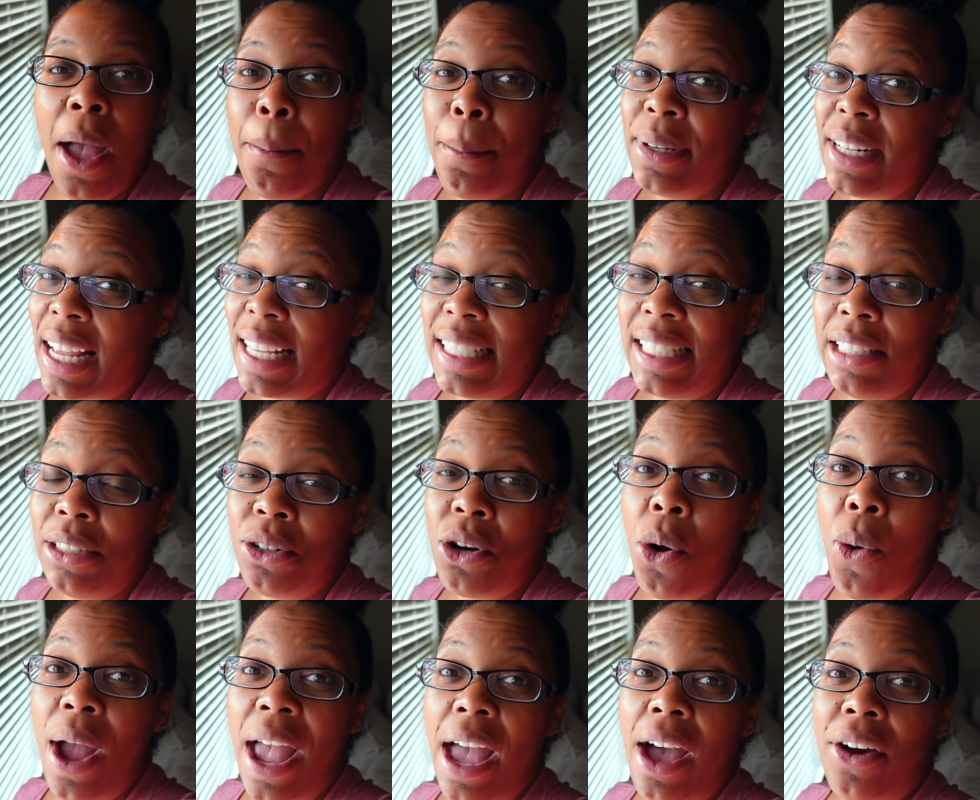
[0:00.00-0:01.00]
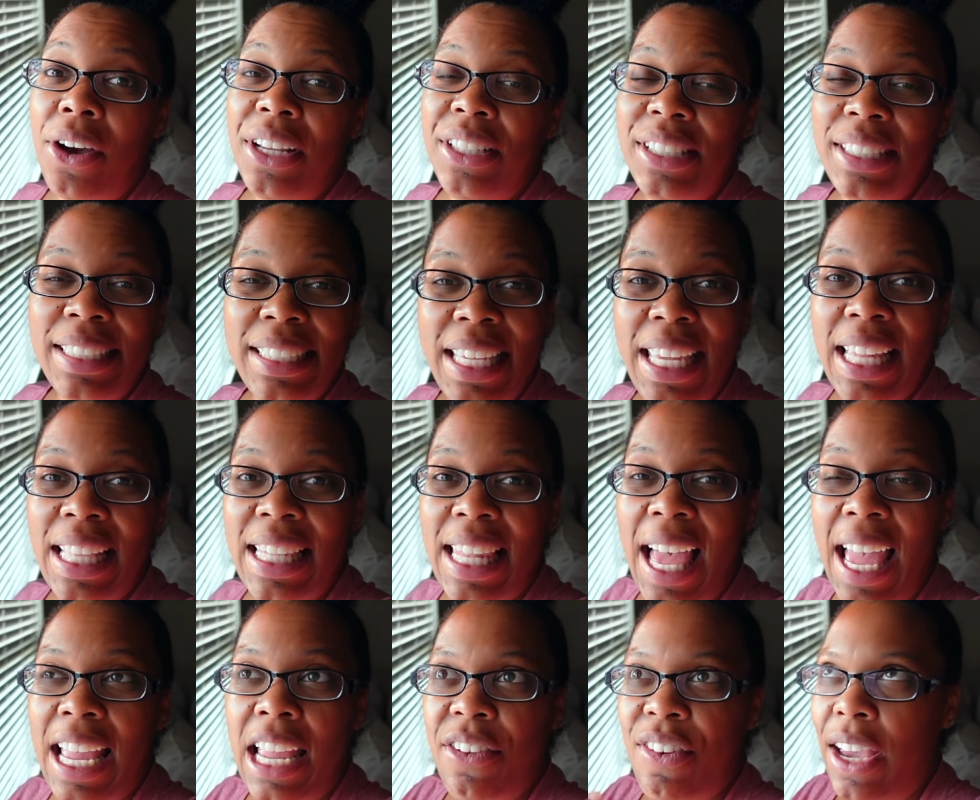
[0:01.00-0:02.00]
but I still go out and just get
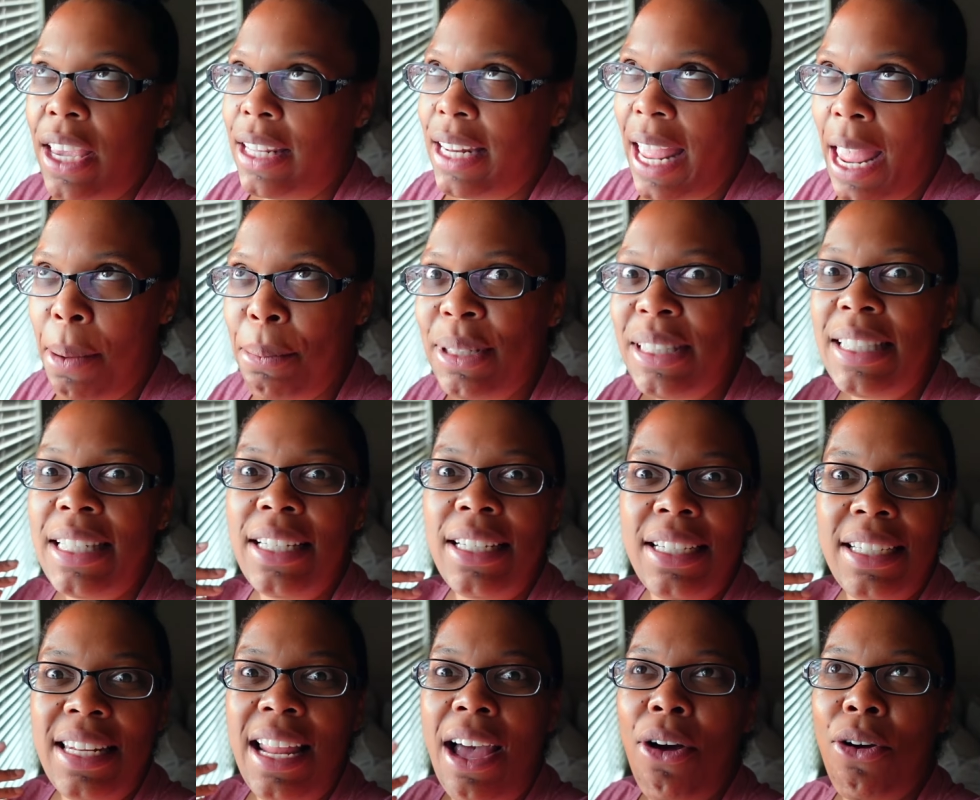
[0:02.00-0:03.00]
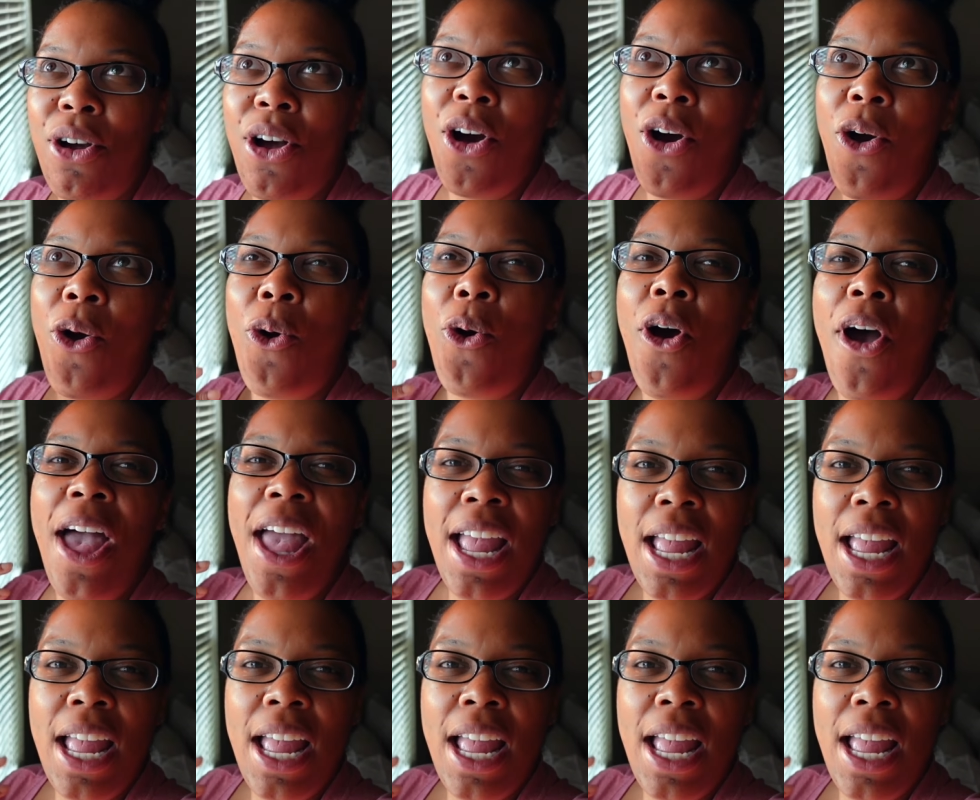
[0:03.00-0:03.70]
like if I get an Amazon, I'll go.